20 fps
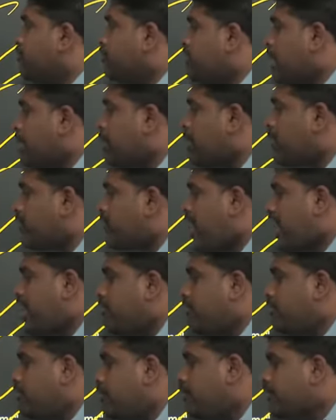Number
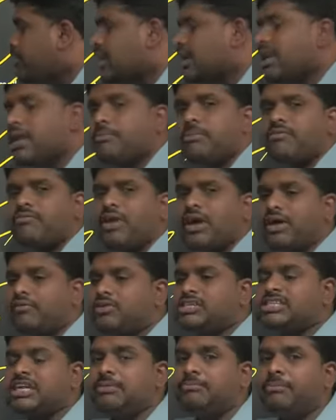5
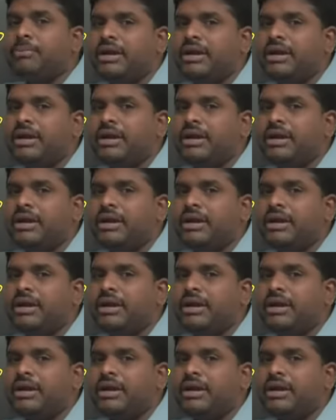is in